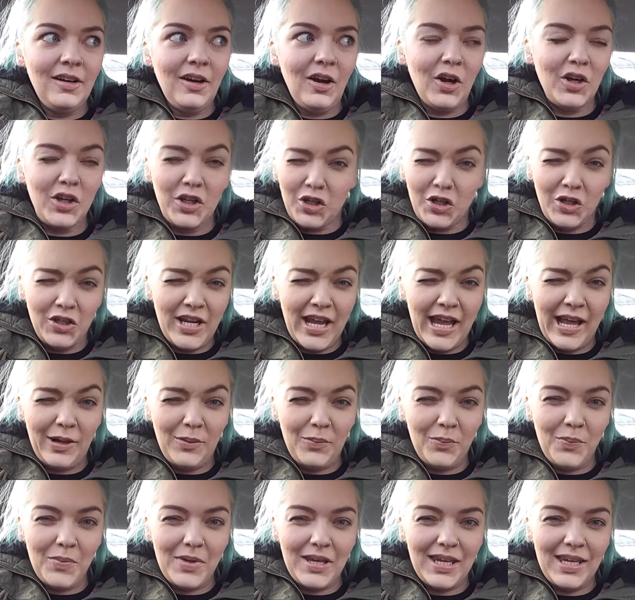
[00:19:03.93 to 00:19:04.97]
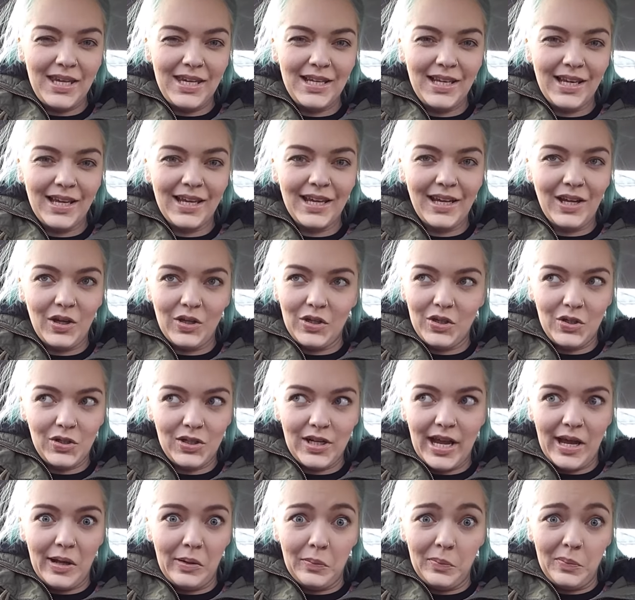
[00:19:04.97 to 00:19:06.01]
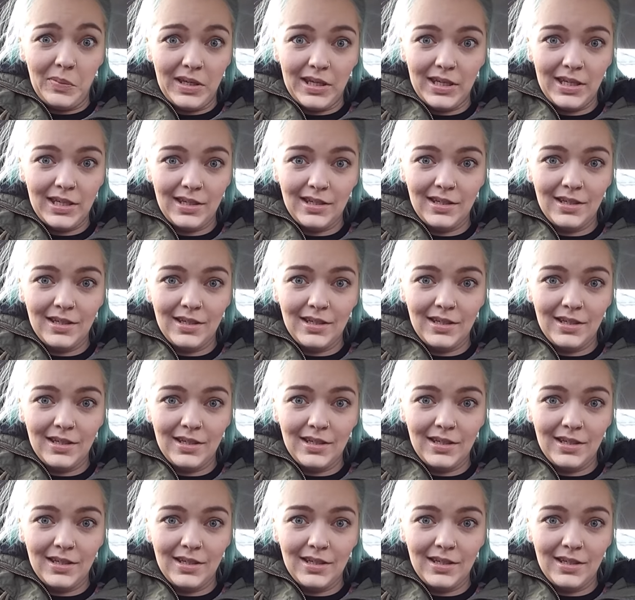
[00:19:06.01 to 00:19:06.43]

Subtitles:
are you gonna help me? Like, are you gonna help me?